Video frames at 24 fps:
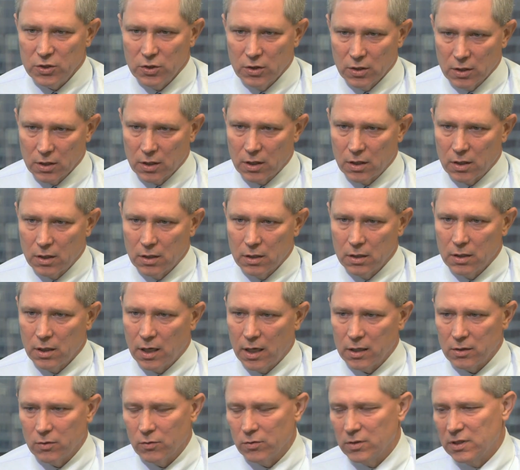you learn,
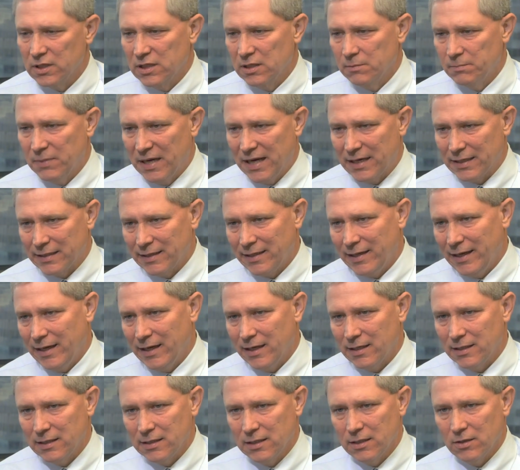not only about
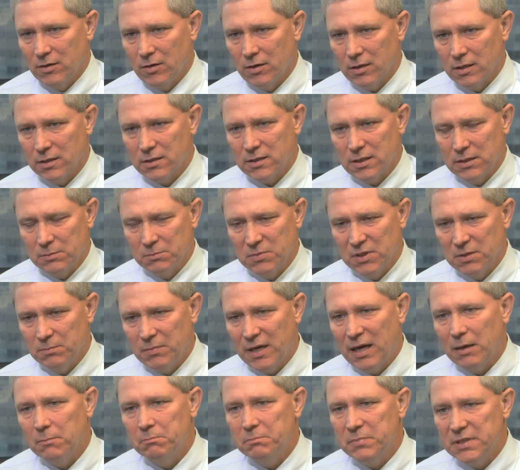accounting and auditing, but
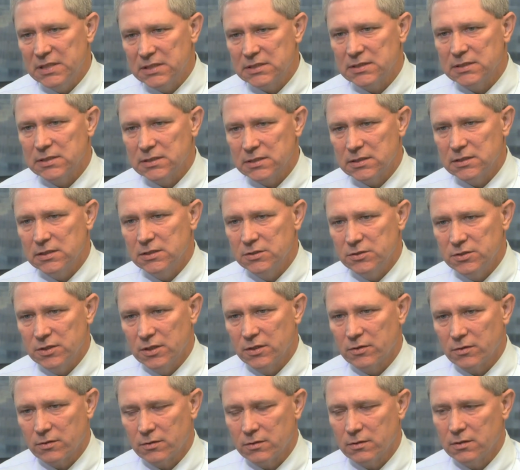about business in
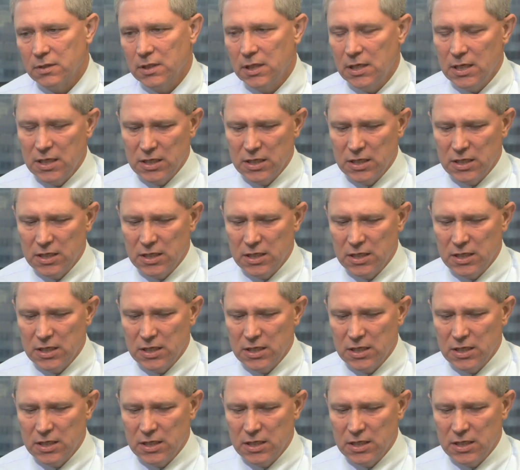general.